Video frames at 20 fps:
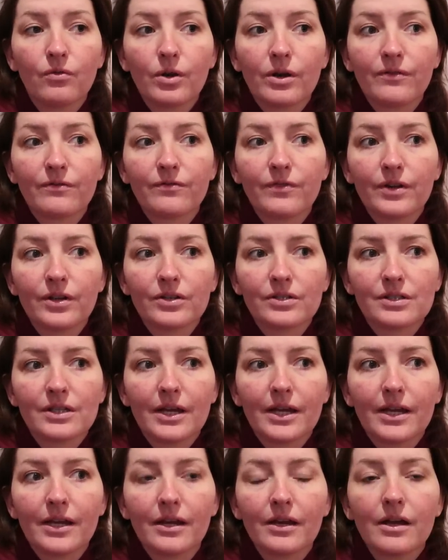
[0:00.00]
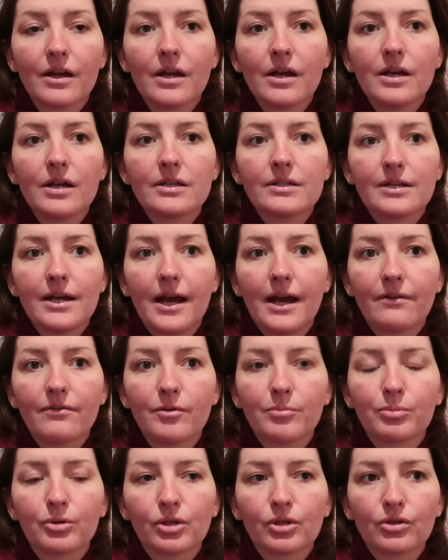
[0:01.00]
what it feels like to have
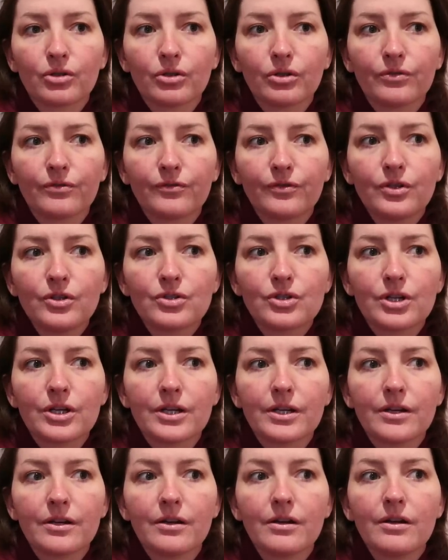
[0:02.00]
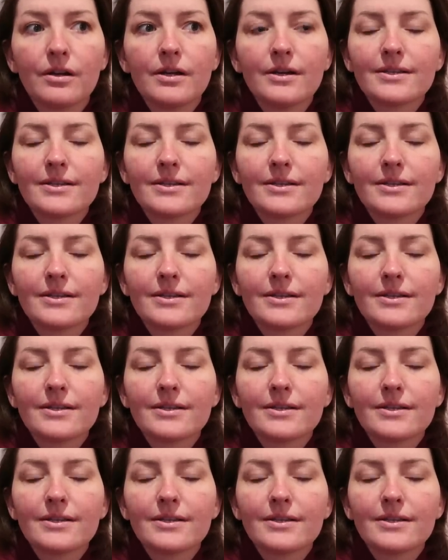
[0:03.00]
a pleural effusion,